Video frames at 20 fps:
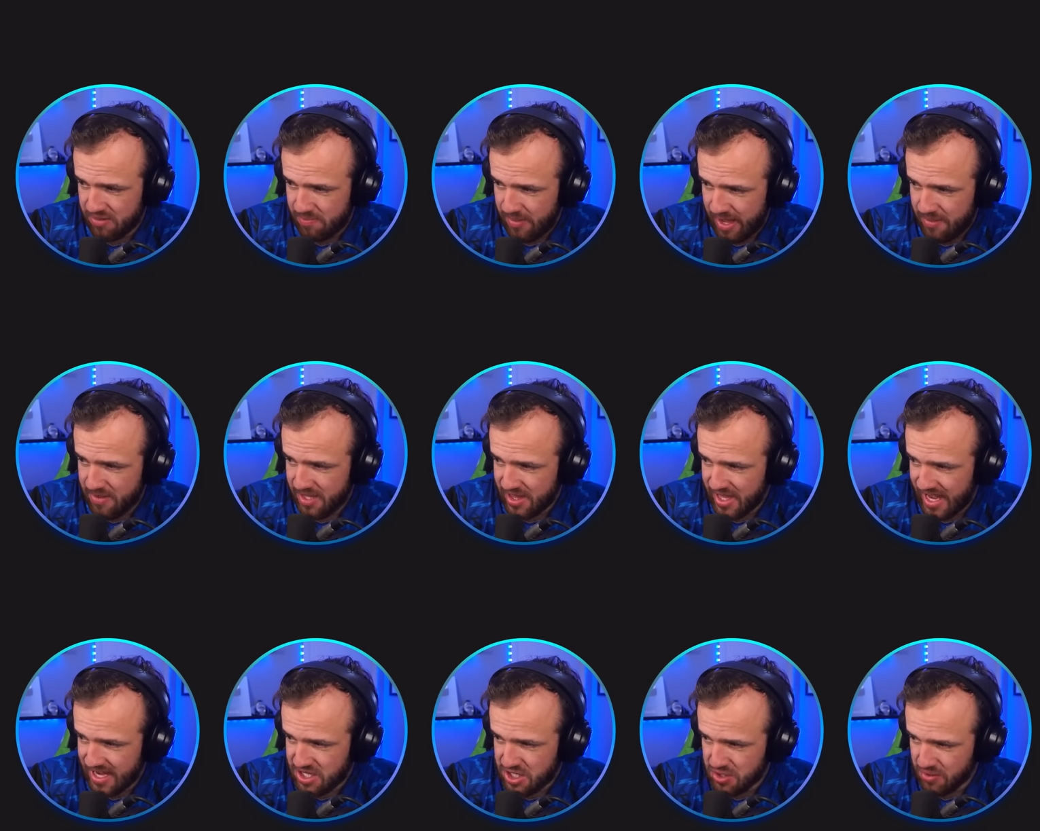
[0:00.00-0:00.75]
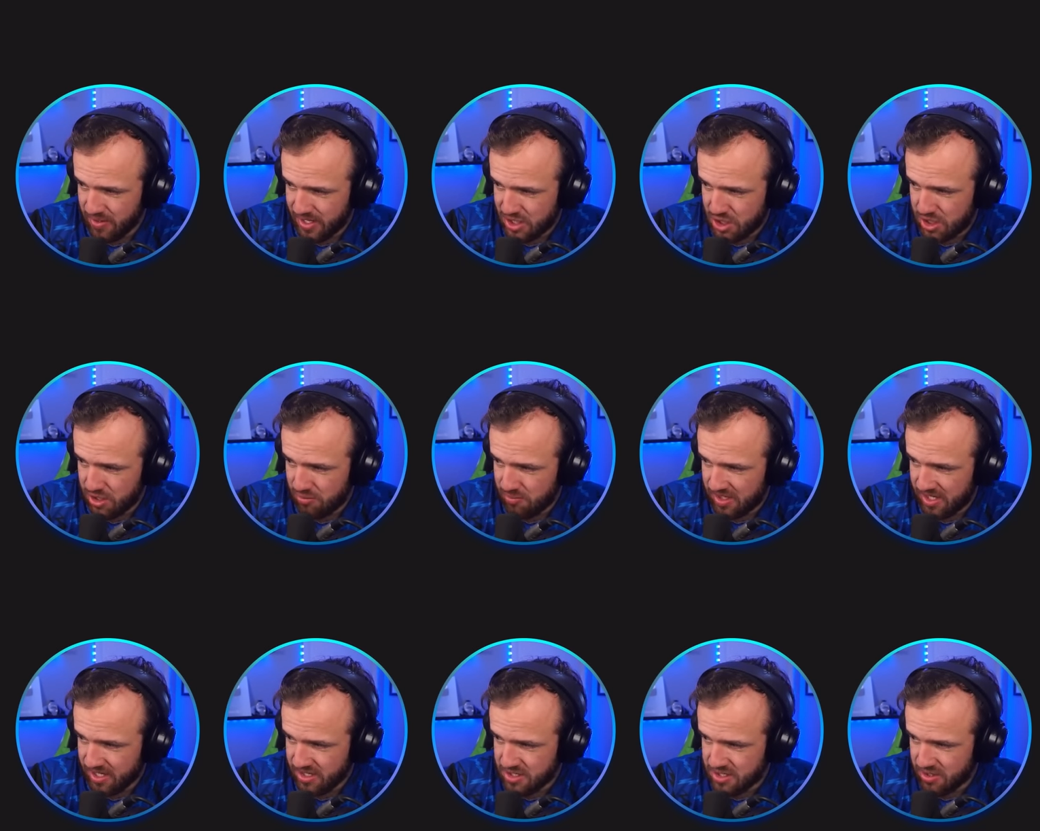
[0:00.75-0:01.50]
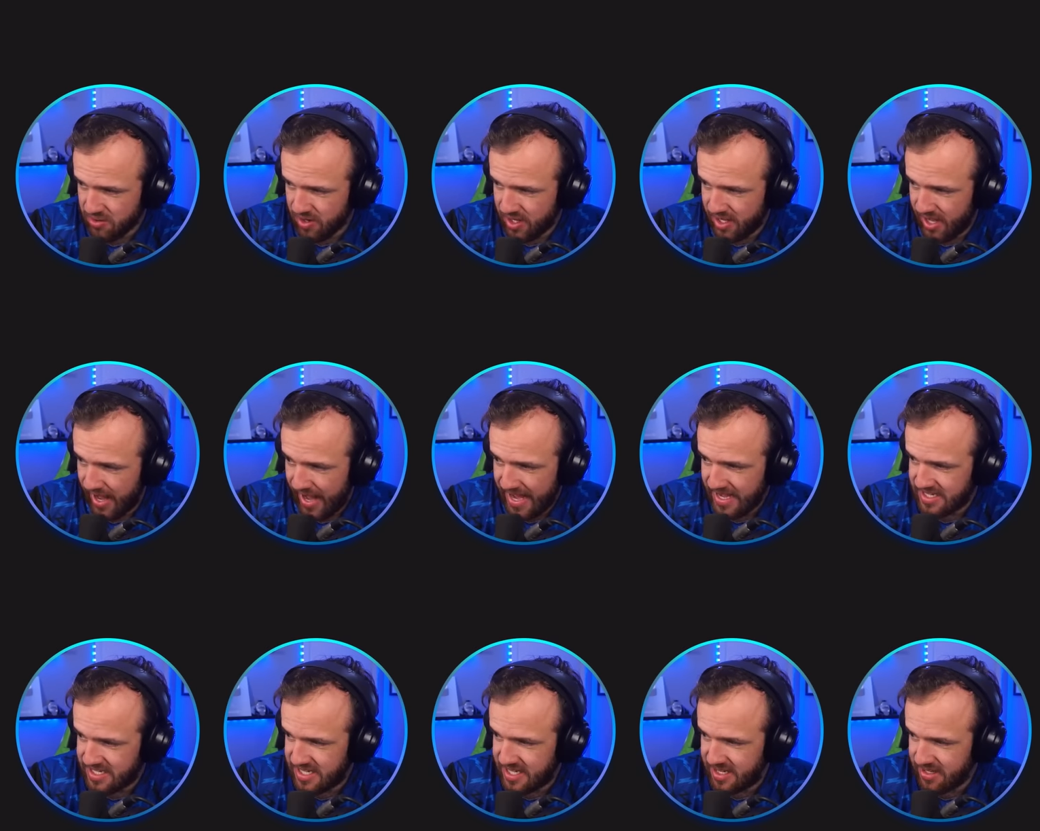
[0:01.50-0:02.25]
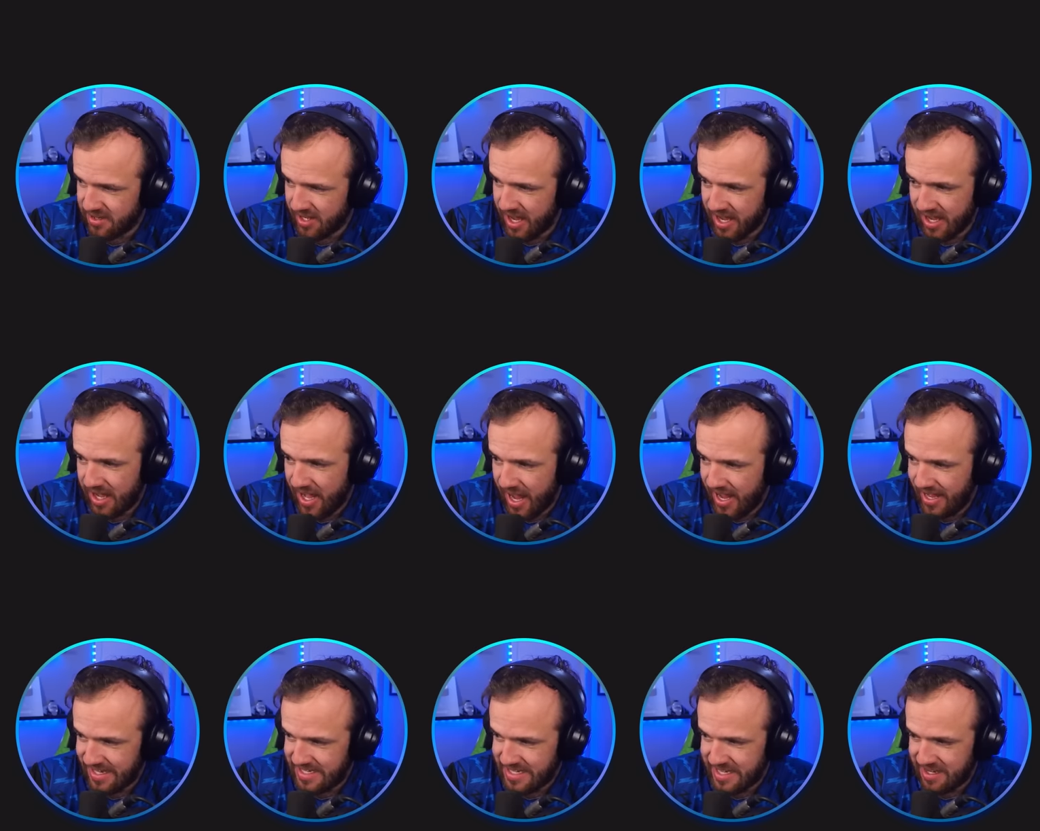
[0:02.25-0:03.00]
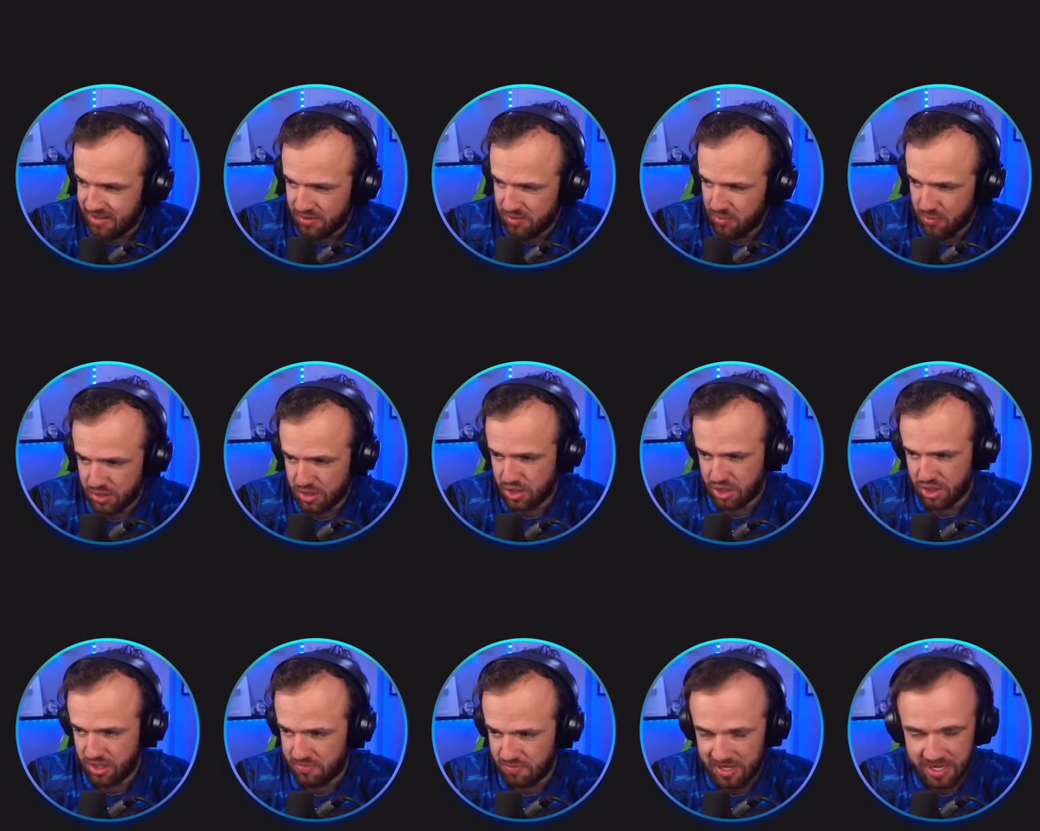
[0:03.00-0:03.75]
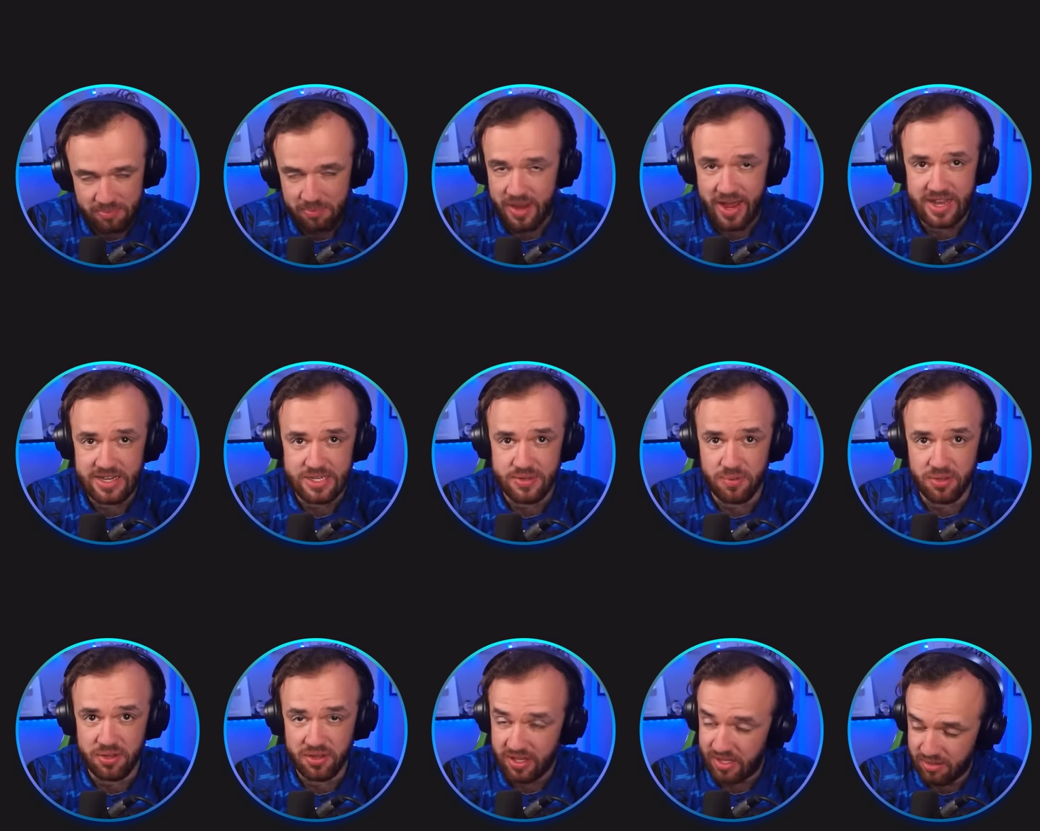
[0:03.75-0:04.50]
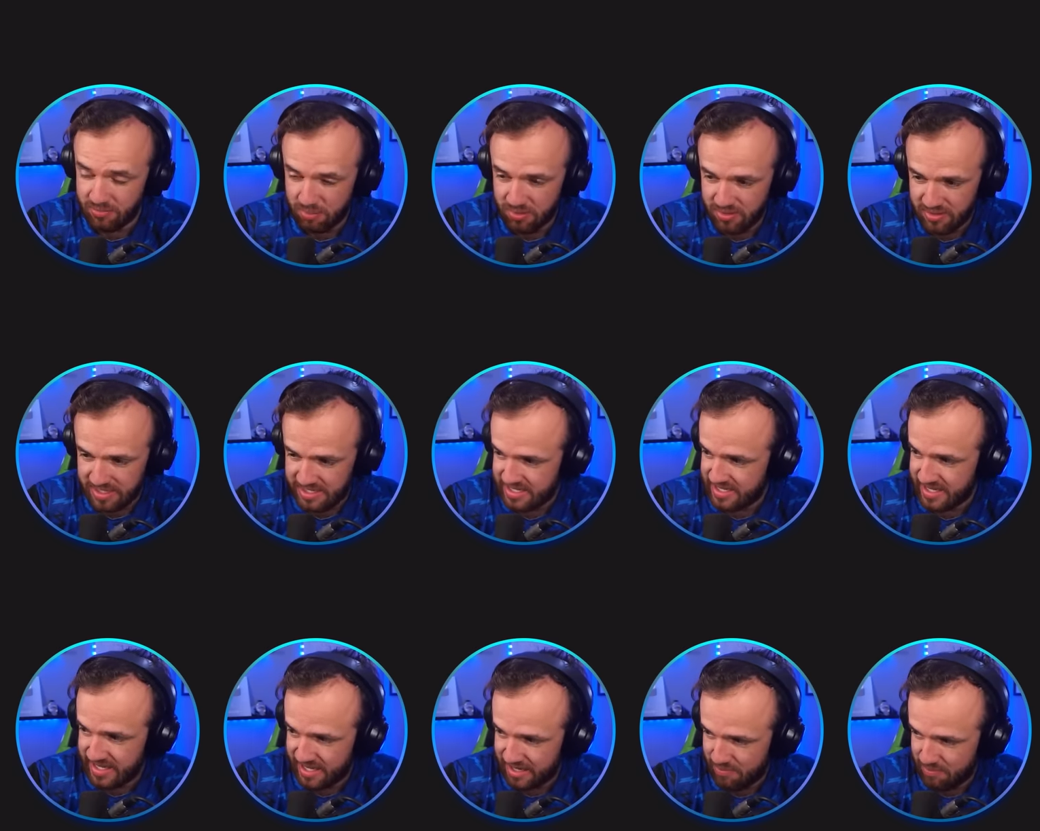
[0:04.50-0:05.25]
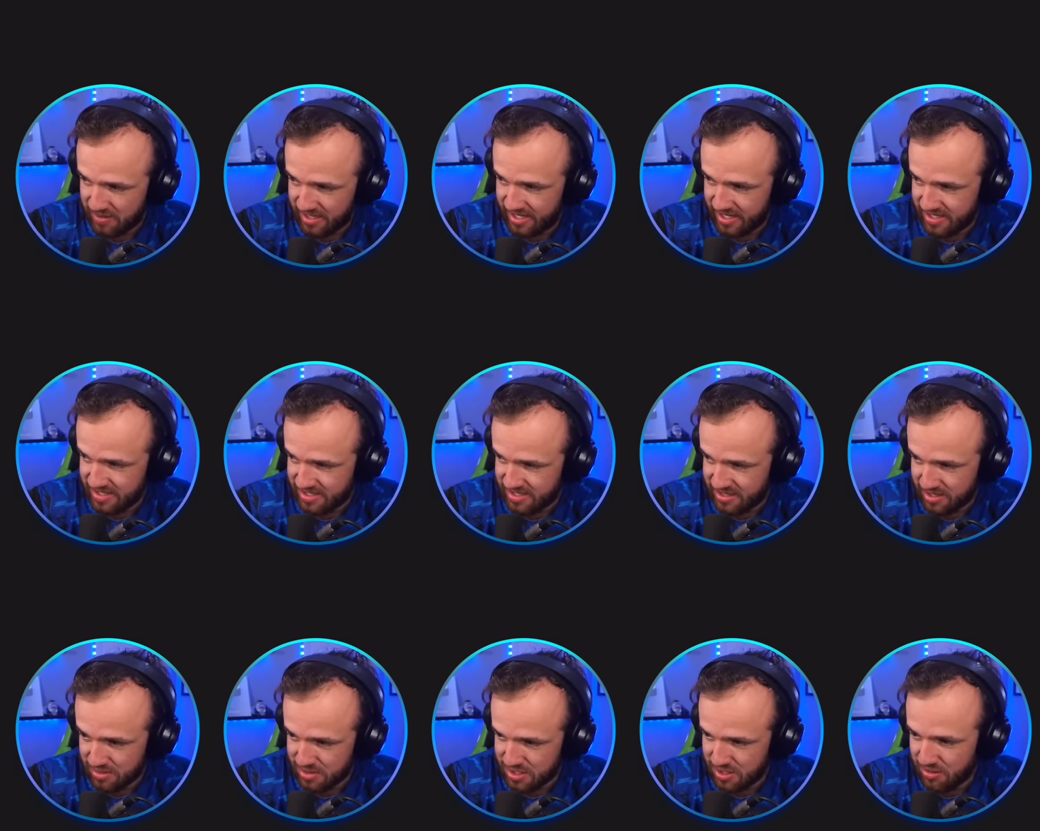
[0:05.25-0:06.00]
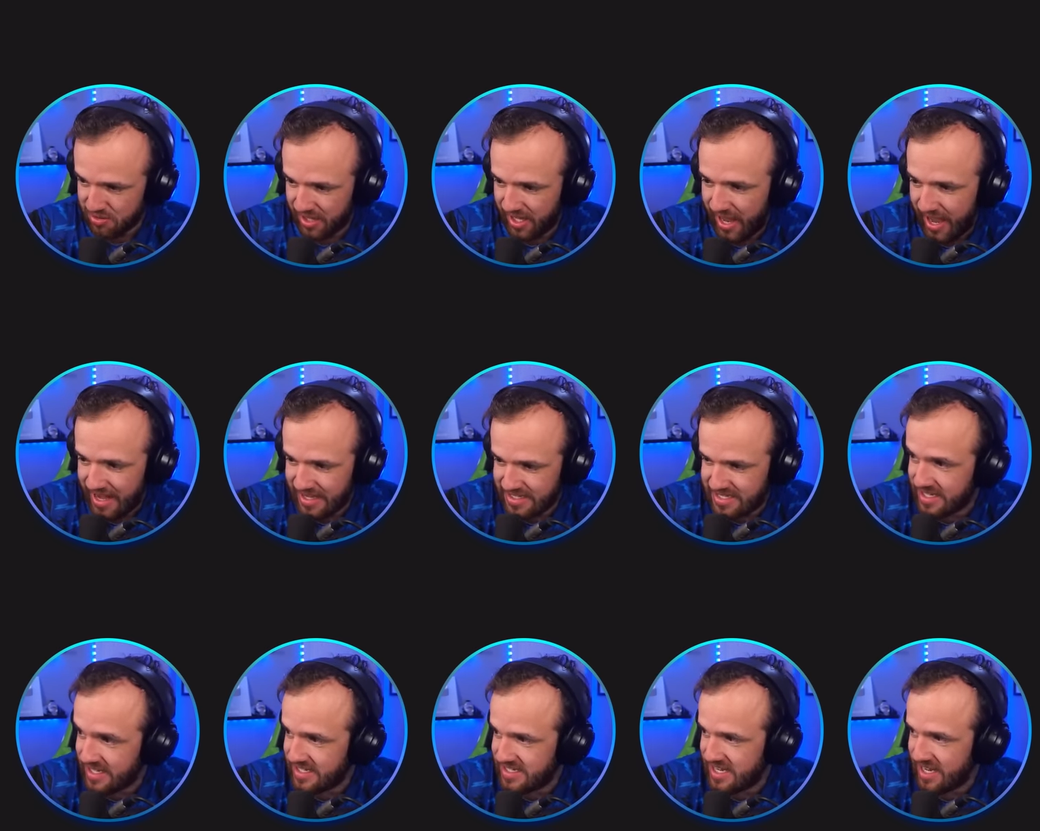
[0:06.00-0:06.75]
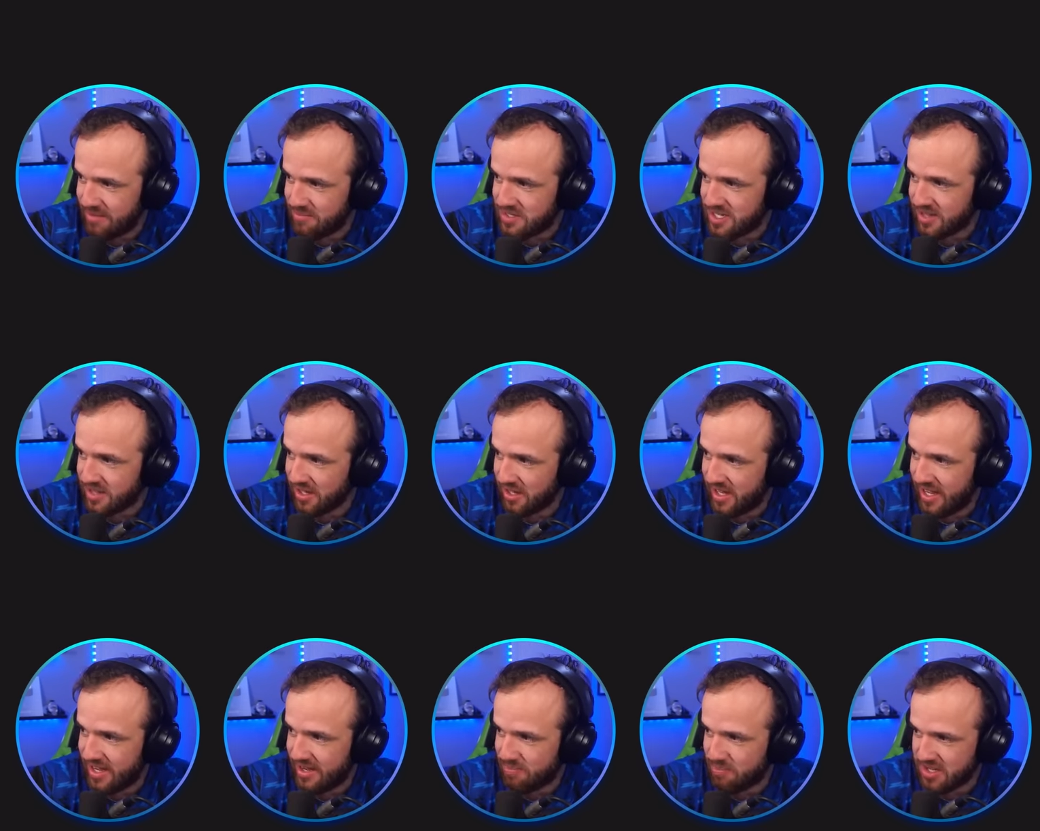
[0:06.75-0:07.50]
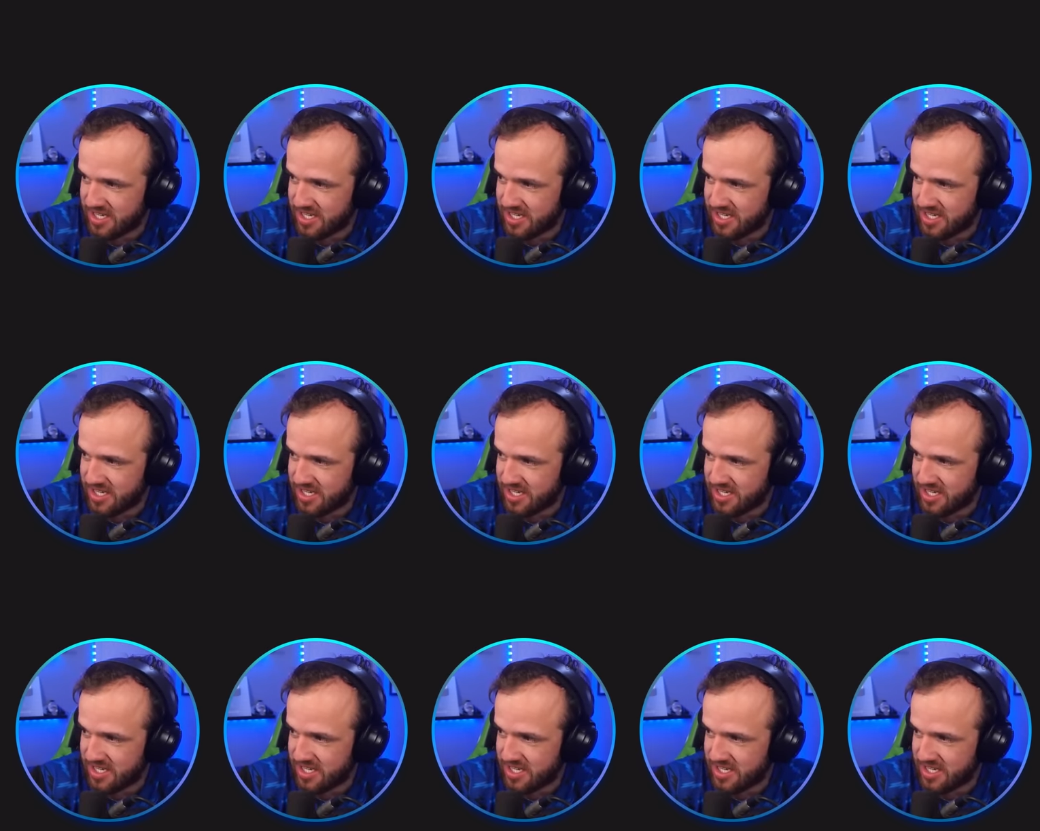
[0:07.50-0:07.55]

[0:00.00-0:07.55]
Maybe that's your issue because you're in 18th and 19th, which should be impossible in the Bundesliga because there's only 18 teams in the league.